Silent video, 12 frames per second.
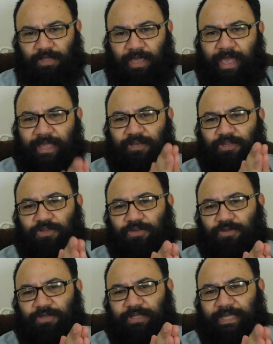and
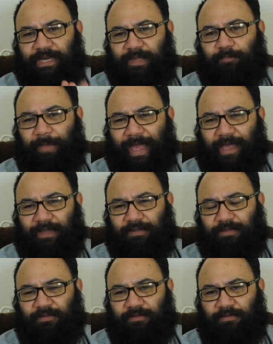you getting back
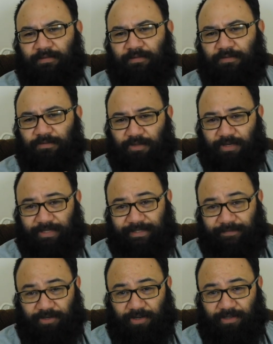
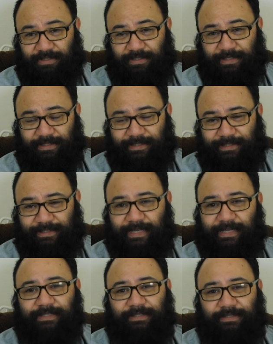
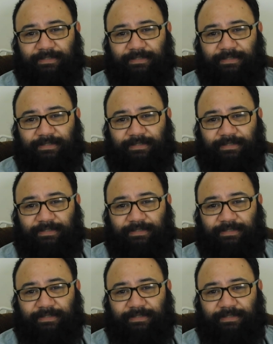$37.60,